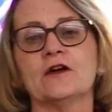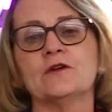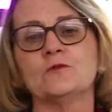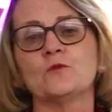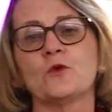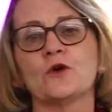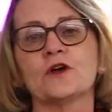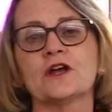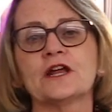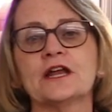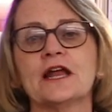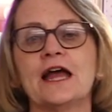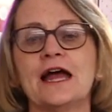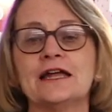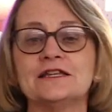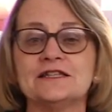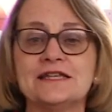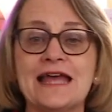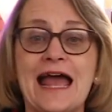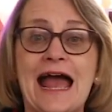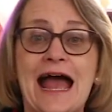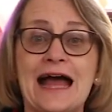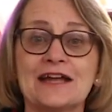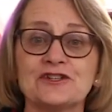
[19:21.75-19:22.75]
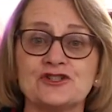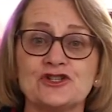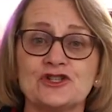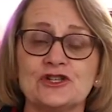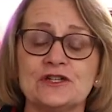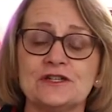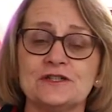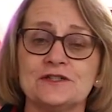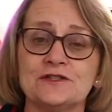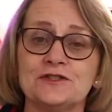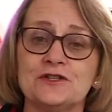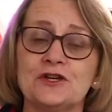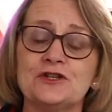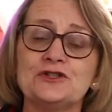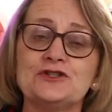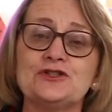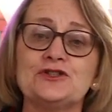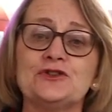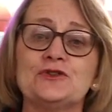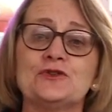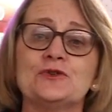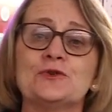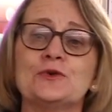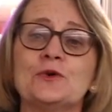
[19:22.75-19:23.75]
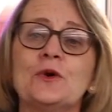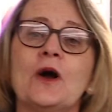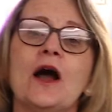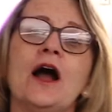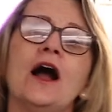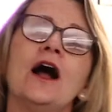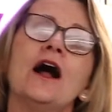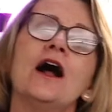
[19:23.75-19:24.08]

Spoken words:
and we're going to attach it to